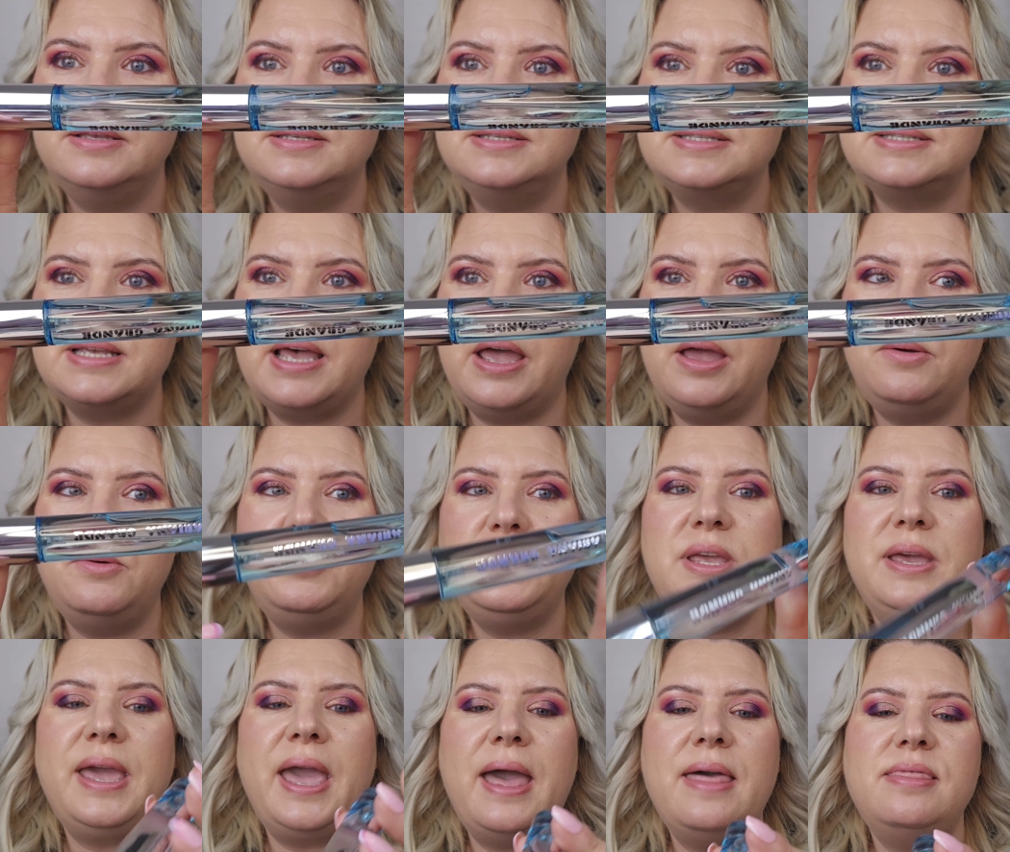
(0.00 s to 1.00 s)
so
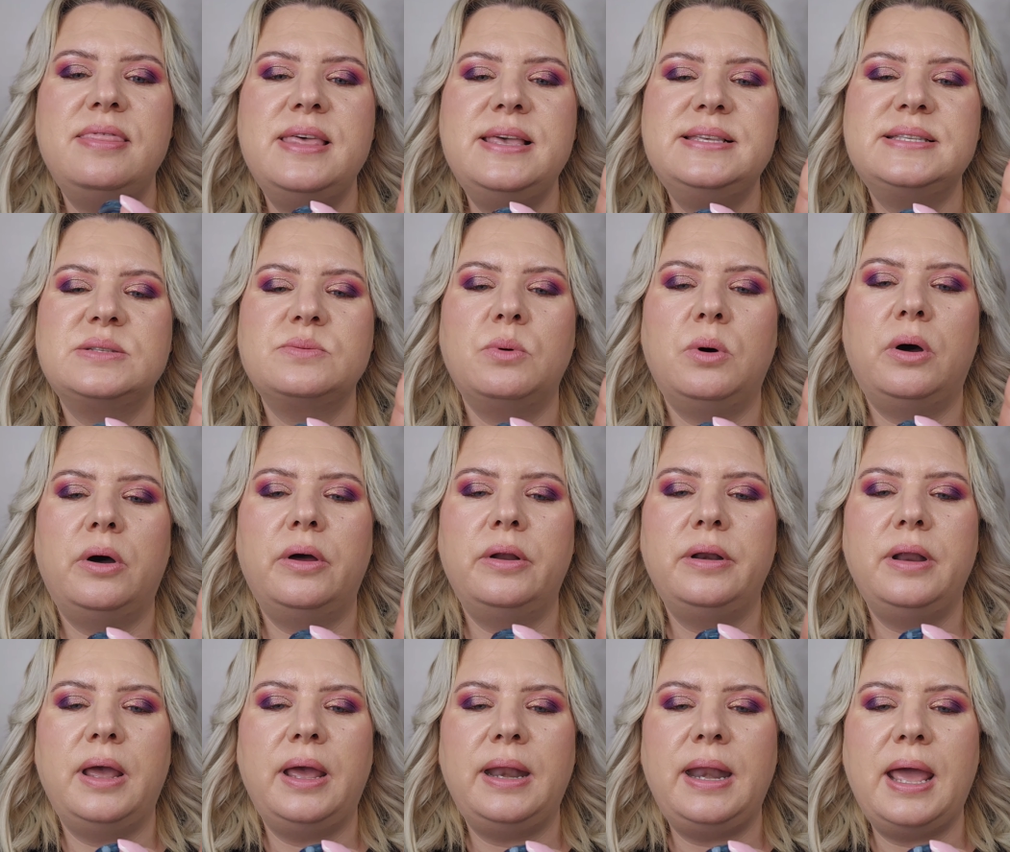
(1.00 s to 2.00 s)
you get this
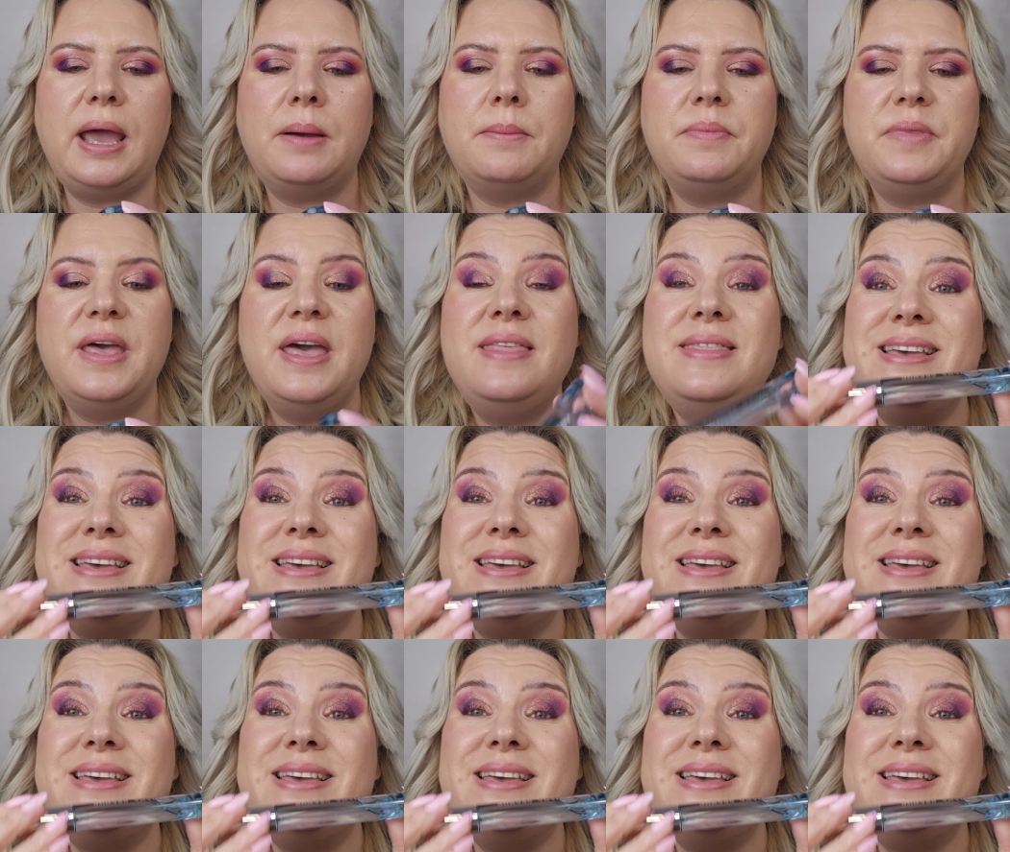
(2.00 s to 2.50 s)
one and how